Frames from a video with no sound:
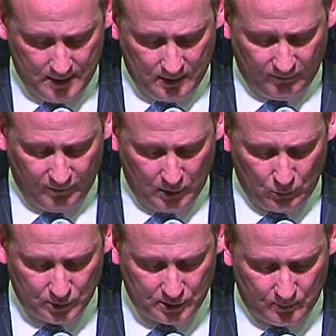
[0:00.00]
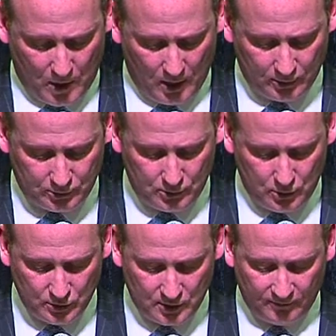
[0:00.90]
The fifth was to monitor the
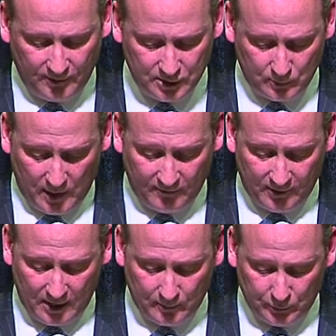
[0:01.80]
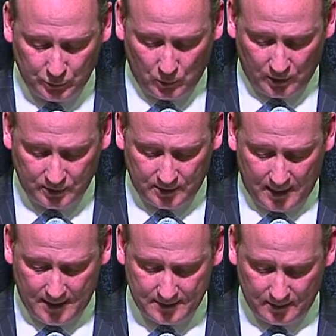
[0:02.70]
use of the funds made available to our
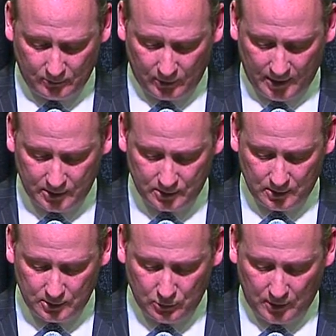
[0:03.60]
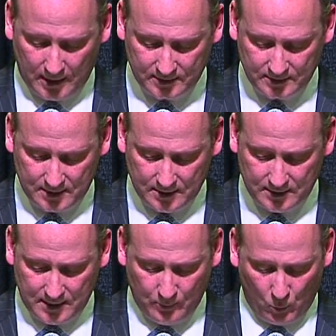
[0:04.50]
state in relation to the 2010
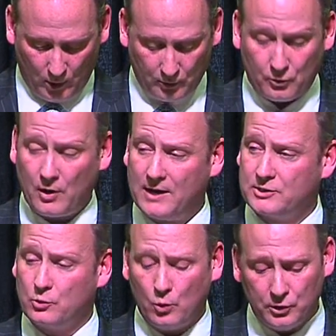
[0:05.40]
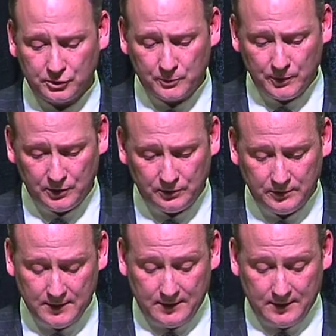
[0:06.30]
Deepwater Horizon oil spill.